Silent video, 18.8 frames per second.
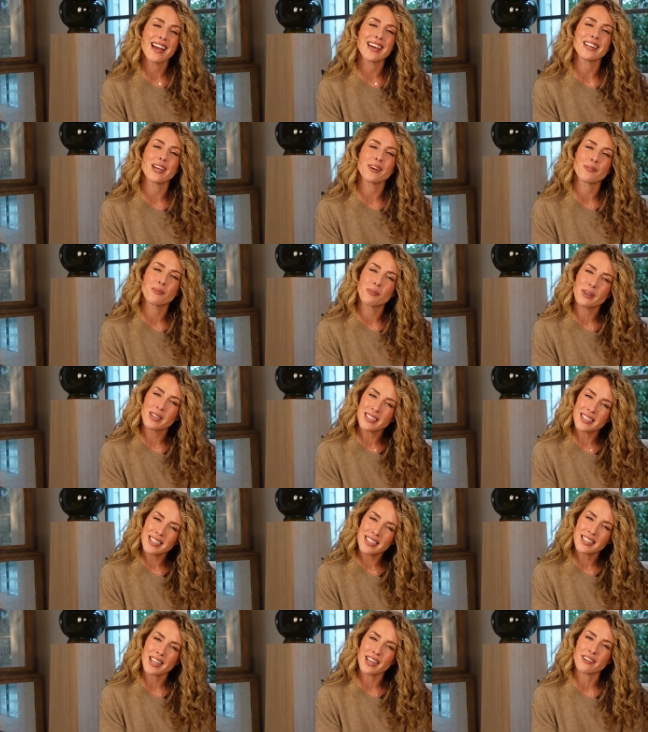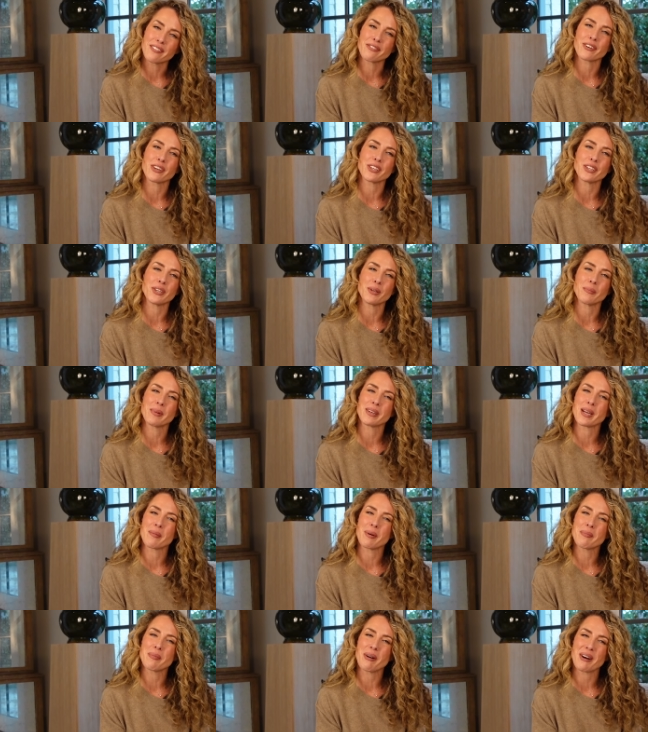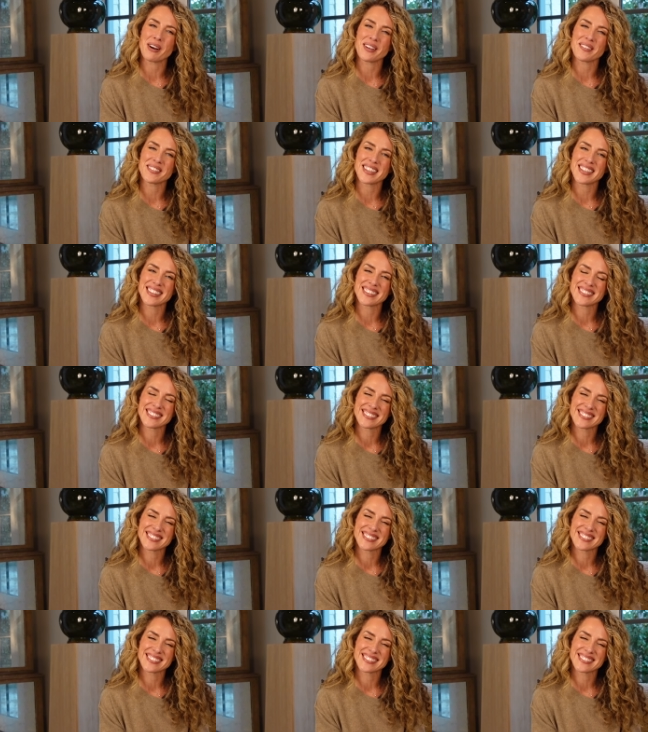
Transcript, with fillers: and I'd really love for you to become a part of it.